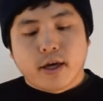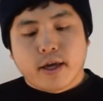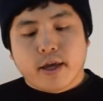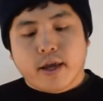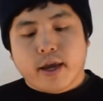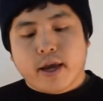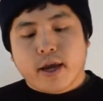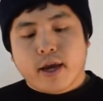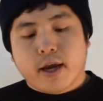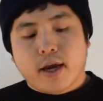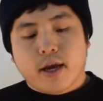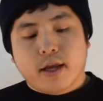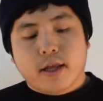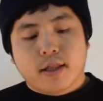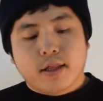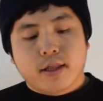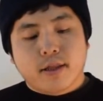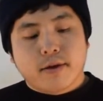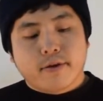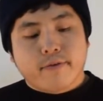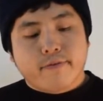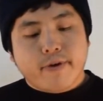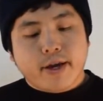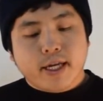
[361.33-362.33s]
And
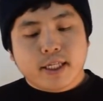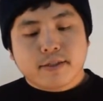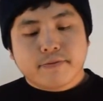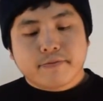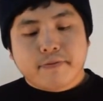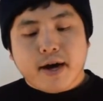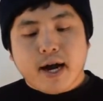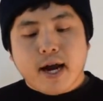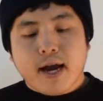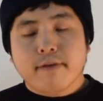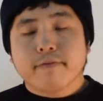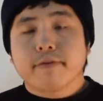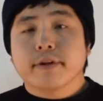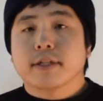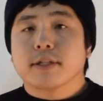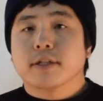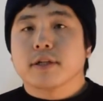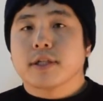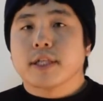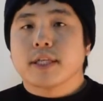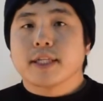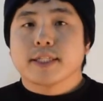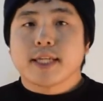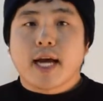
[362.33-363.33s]
phase 5 is
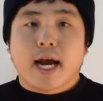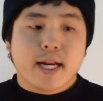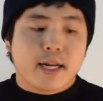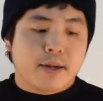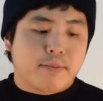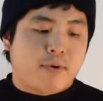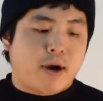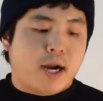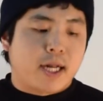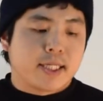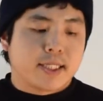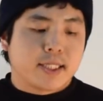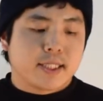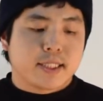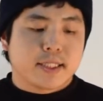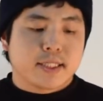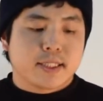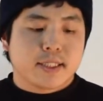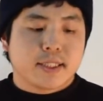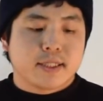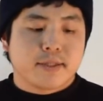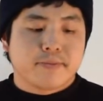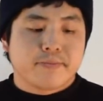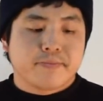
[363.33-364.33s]
a designing
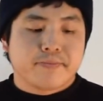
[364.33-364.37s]
process.